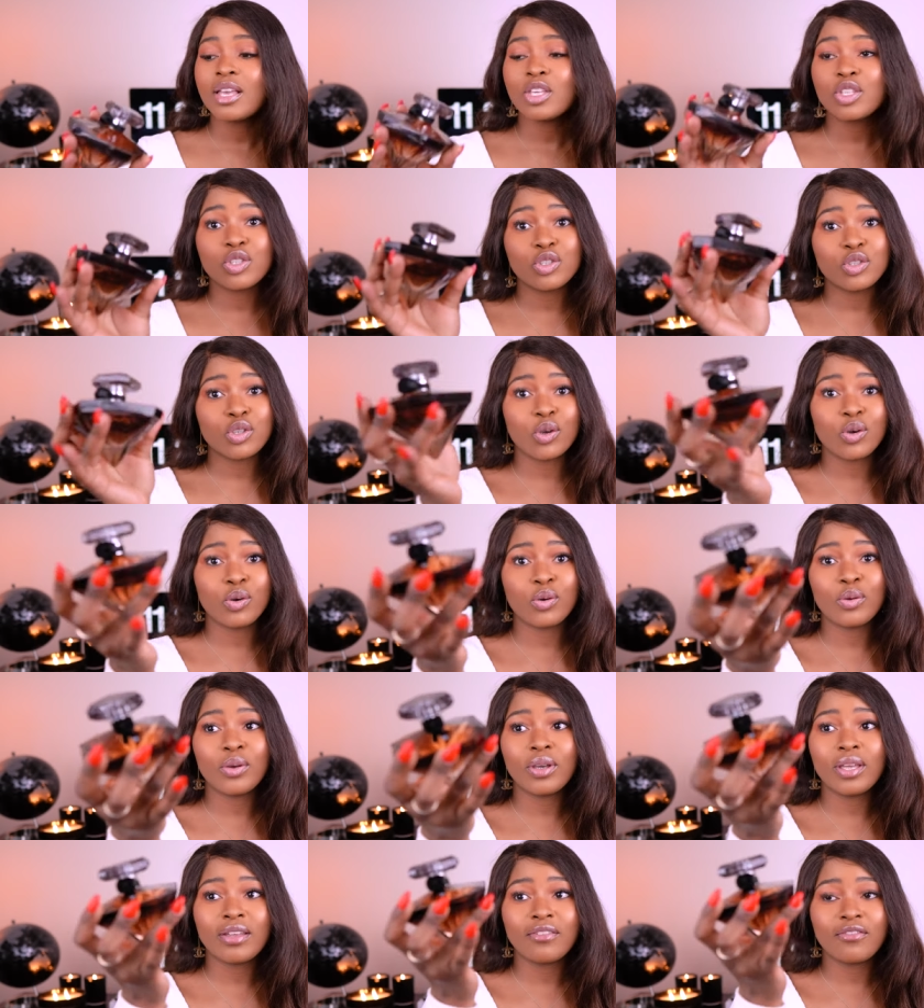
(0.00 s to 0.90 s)

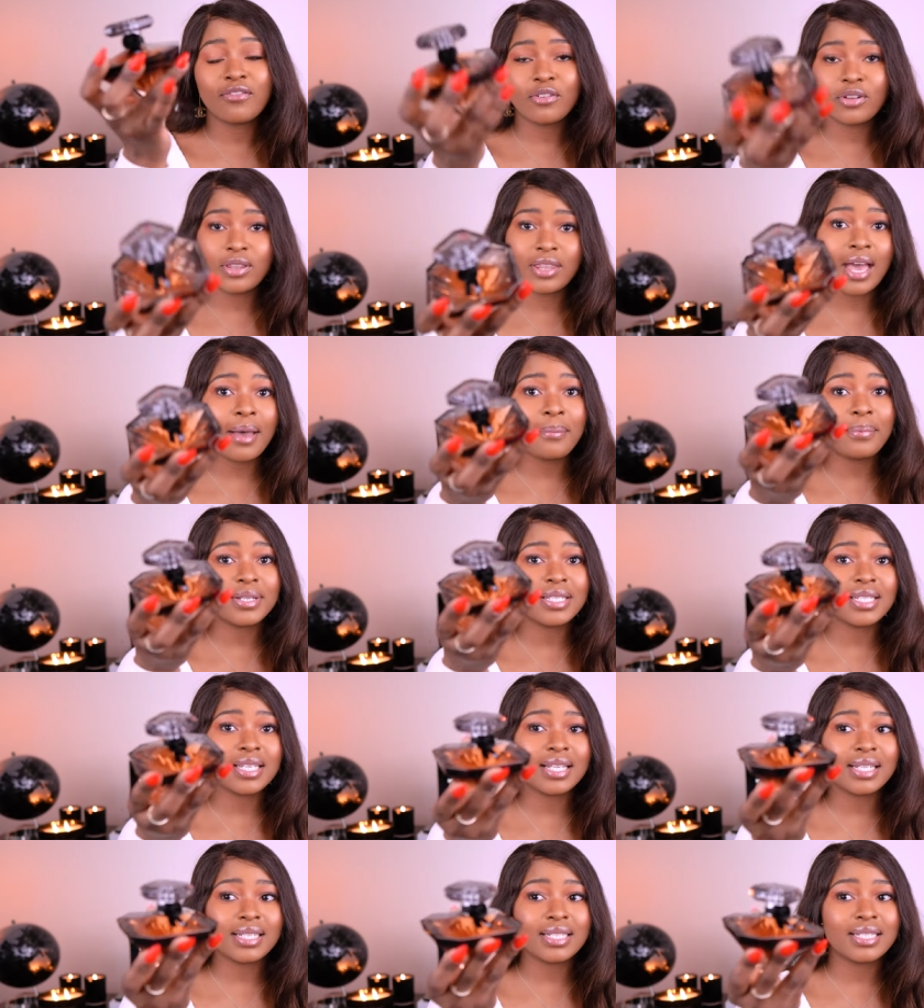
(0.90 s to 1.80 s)
So for that
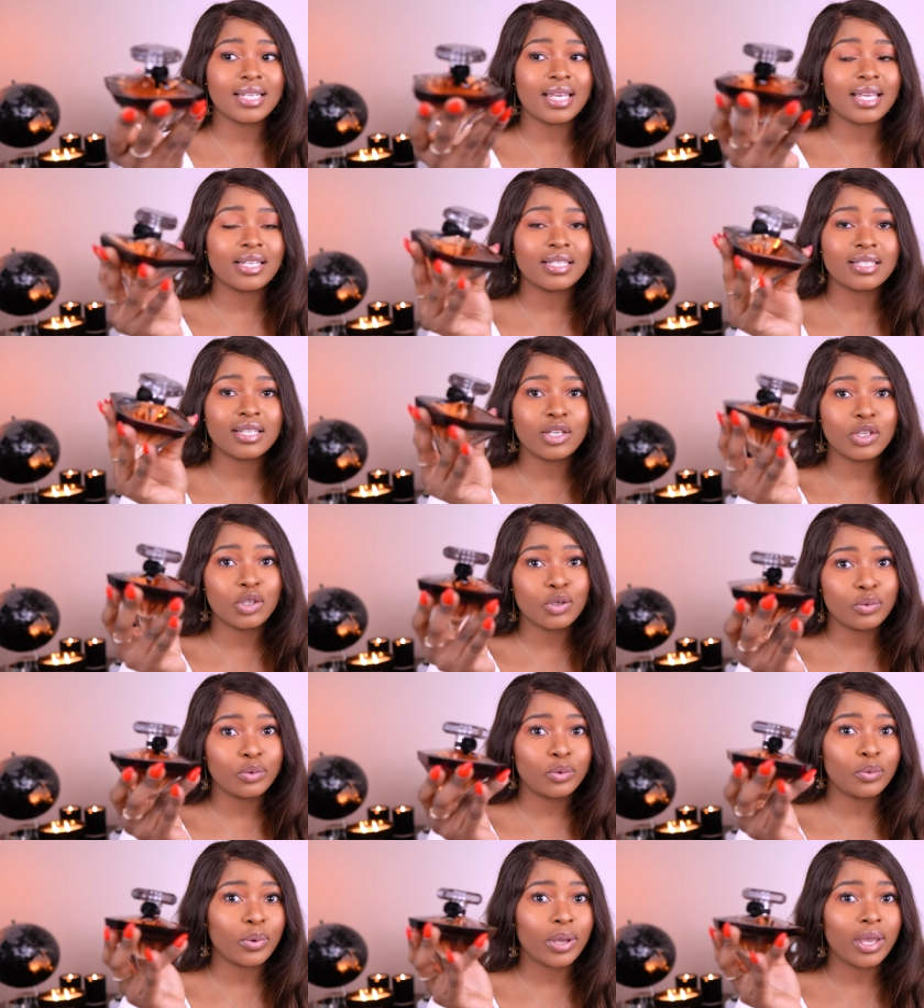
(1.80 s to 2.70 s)
particular date,
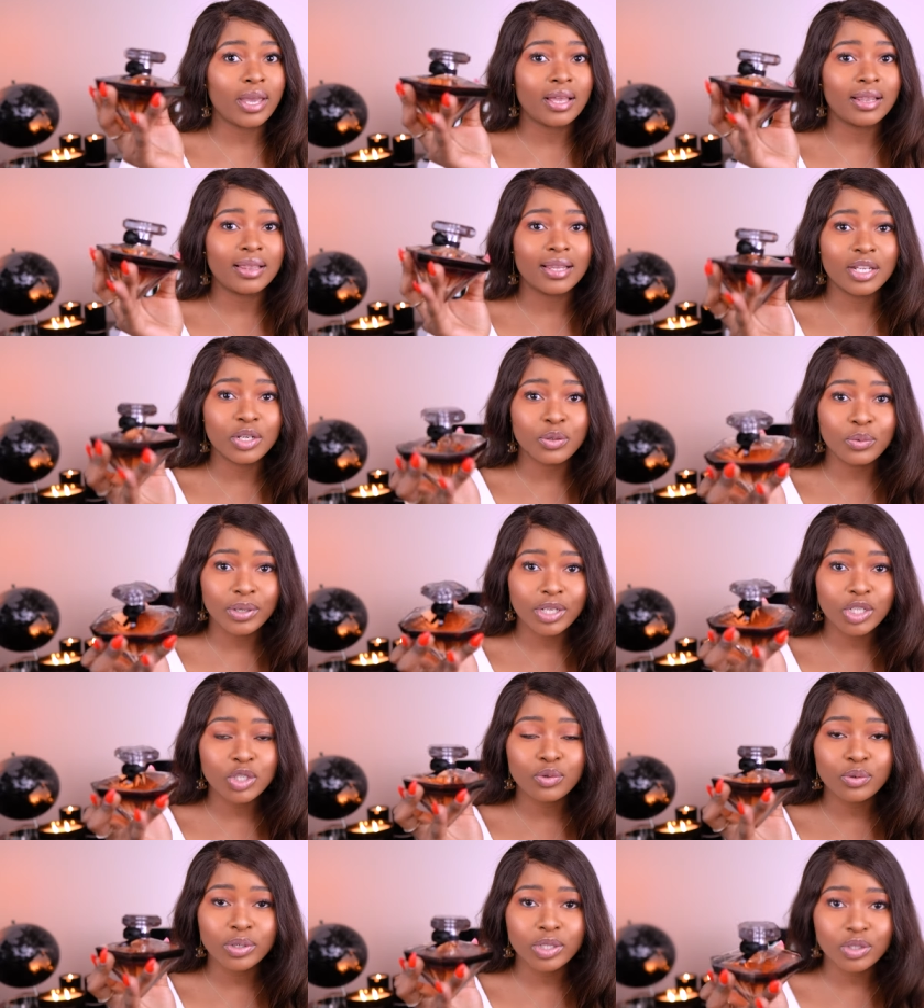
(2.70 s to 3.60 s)
you would wear La
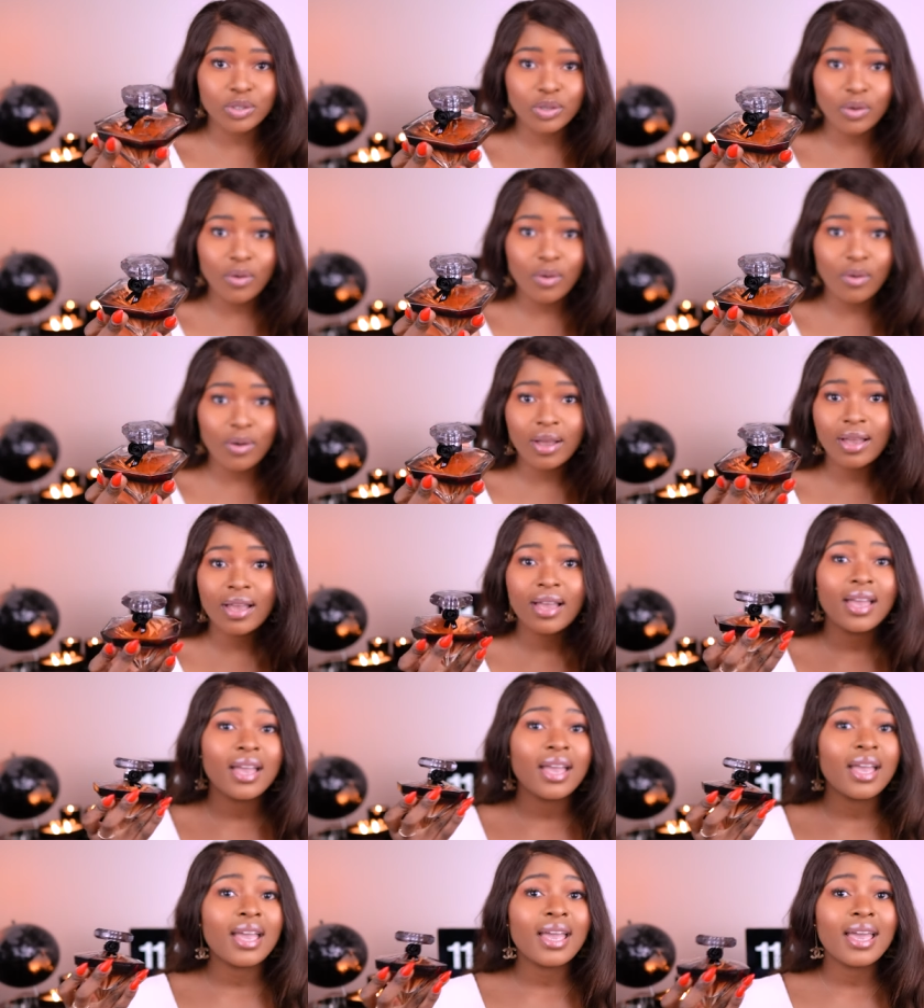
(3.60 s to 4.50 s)
Nuit Trésor.
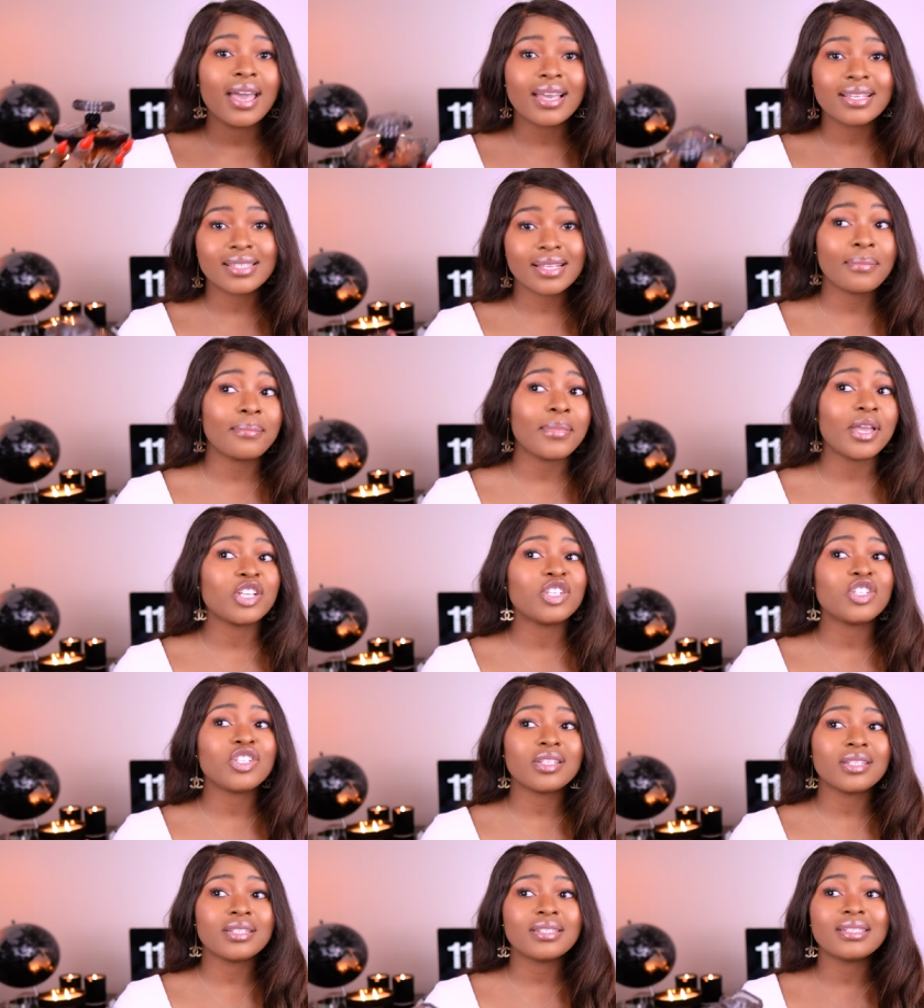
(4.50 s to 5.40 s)
As I
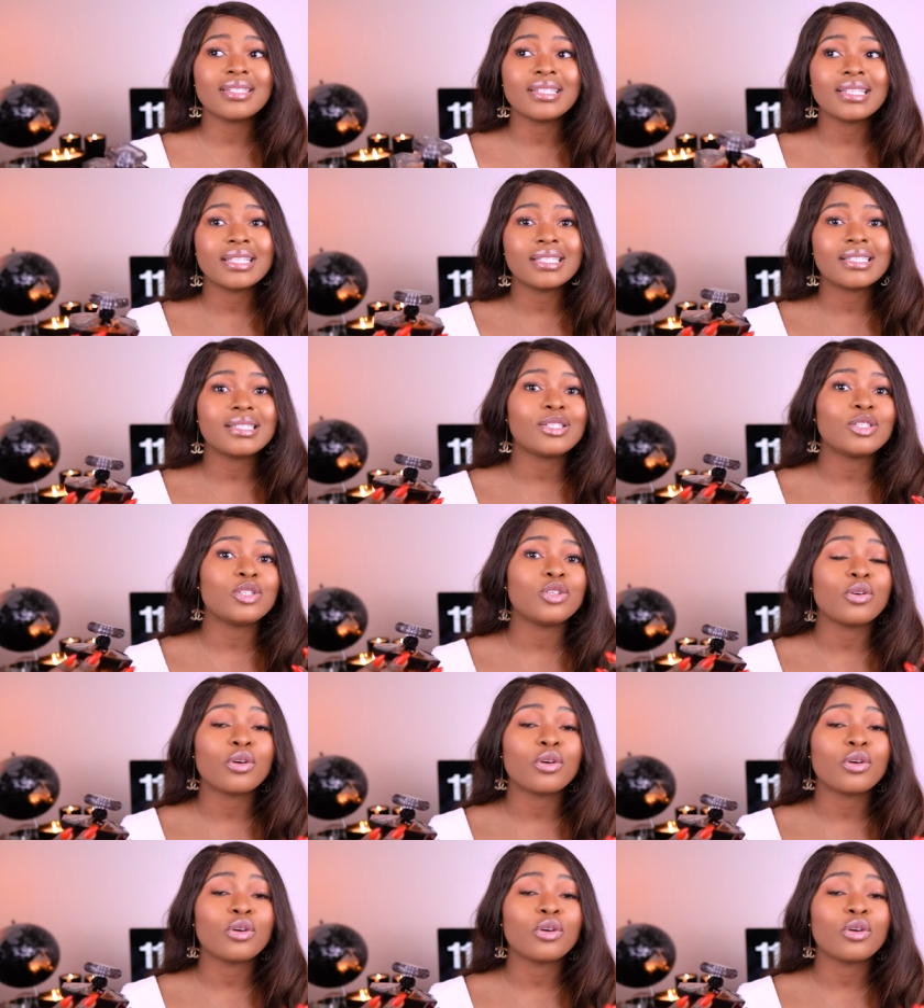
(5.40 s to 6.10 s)
mentioned, this is